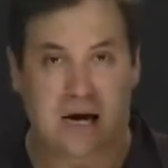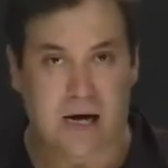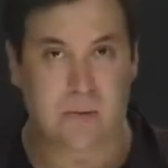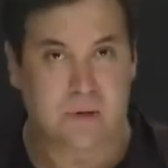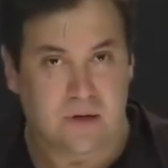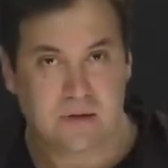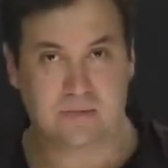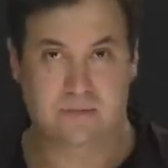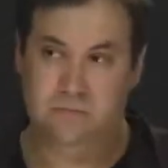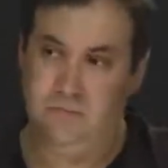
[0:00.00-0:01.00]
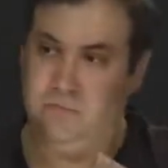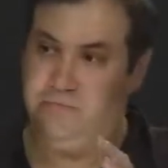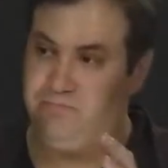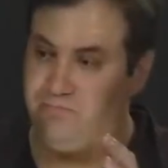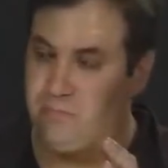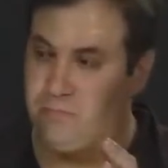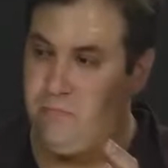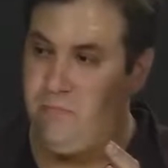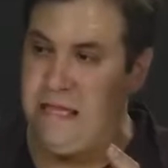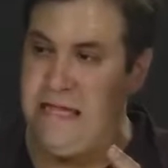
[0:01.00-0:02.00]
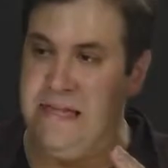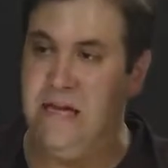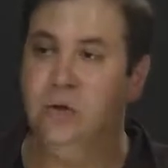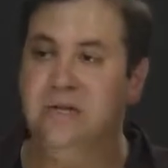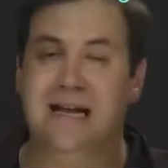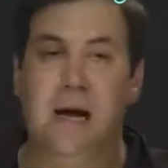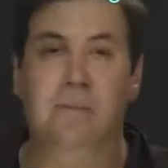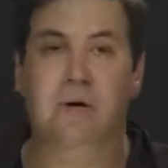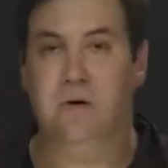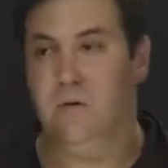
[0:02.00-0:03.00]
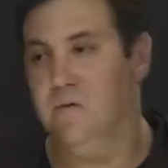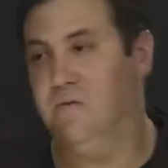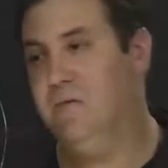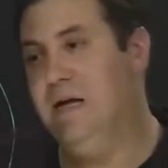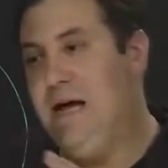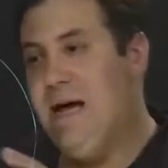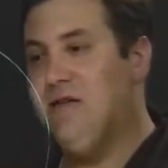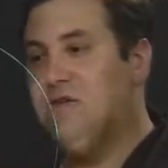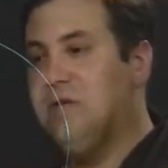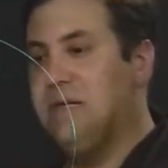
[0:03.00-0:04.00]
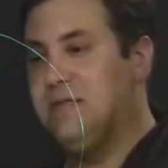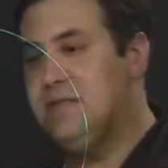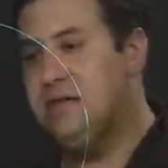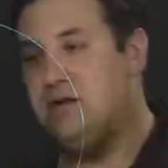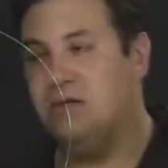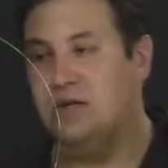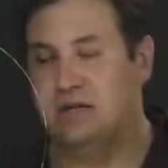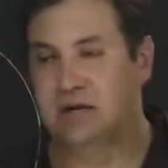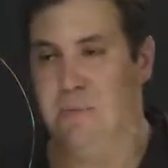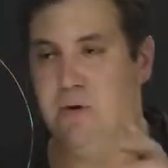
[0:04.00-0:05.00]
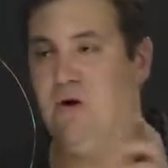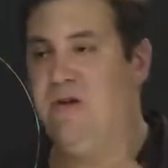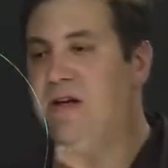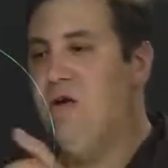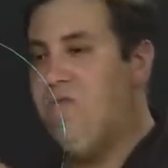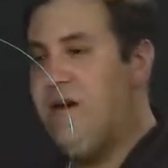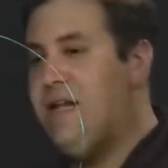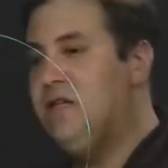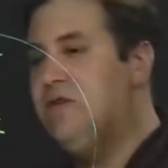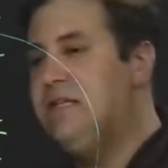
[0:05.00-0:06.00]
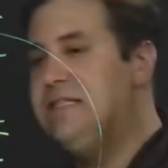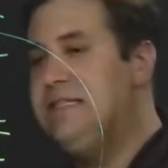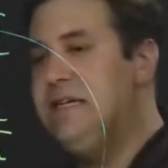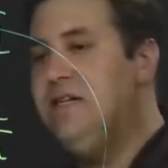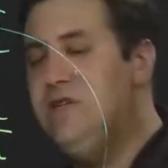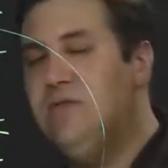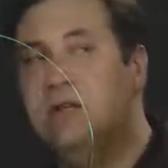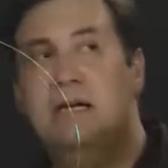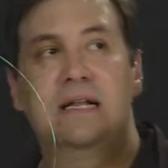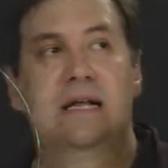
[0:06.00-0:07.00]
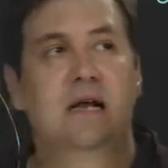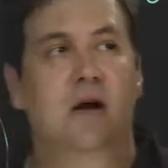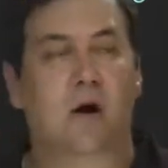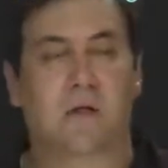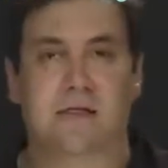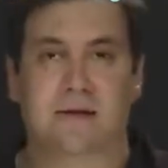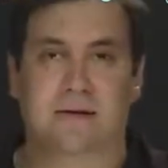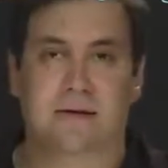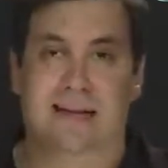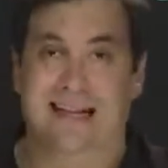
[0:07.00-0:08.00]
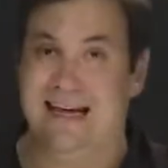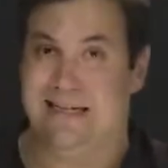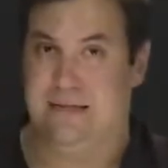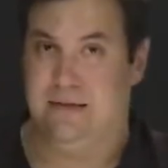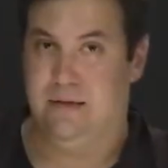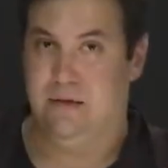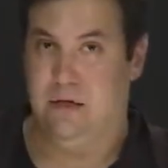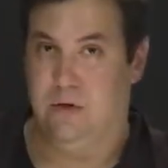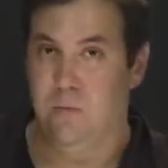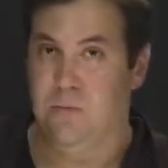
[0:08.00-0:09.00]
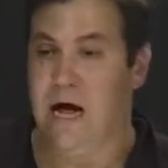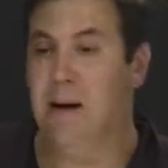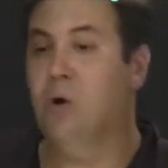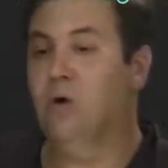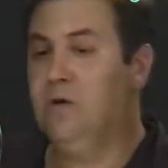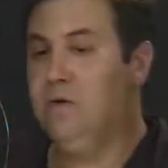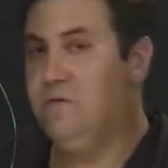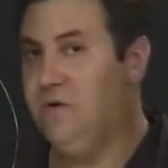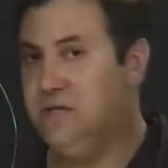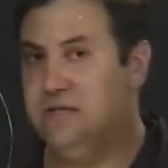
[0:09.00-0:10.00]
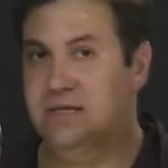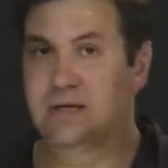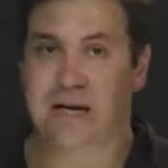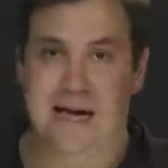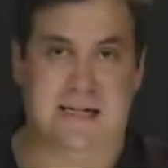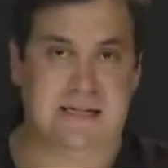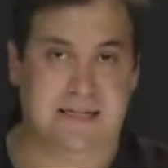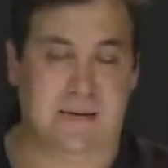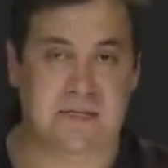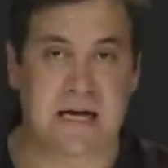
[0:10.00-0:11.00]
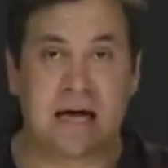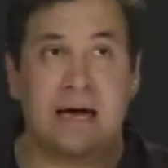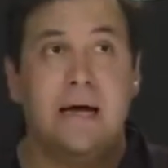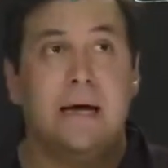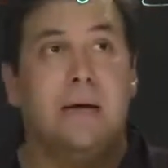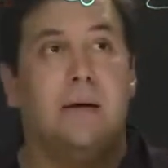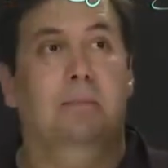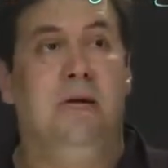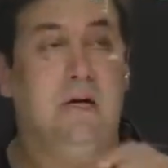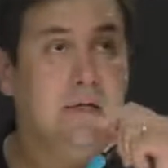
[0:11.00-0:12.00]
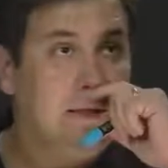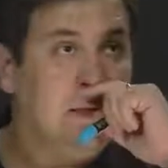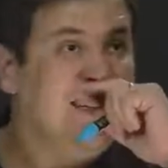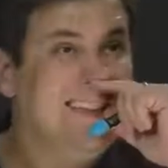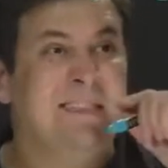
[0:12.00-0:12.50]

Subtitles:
I will denote the number of enterings, the interval on the last loop among first n steps, because